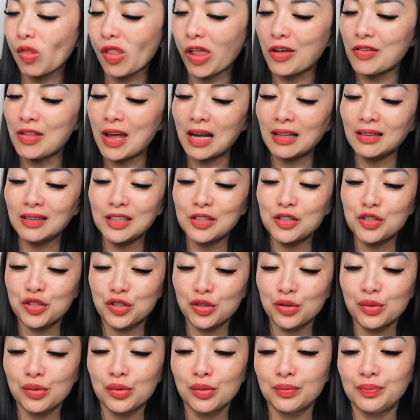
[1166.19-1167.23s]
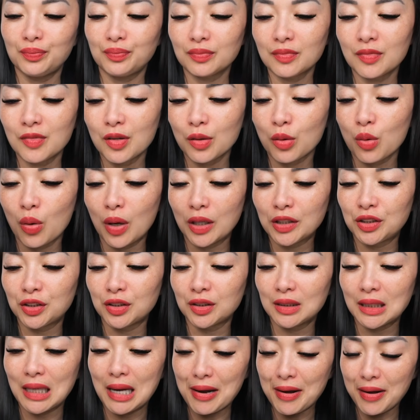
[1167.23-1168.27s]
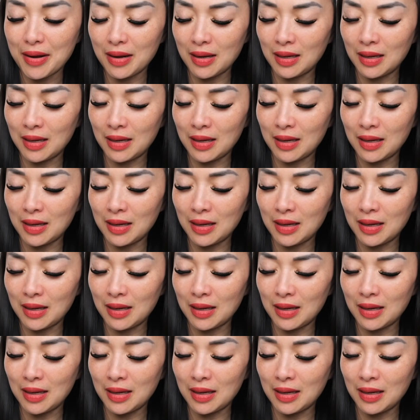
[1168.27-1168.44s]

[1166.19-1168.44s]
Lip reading: That leads to the questions that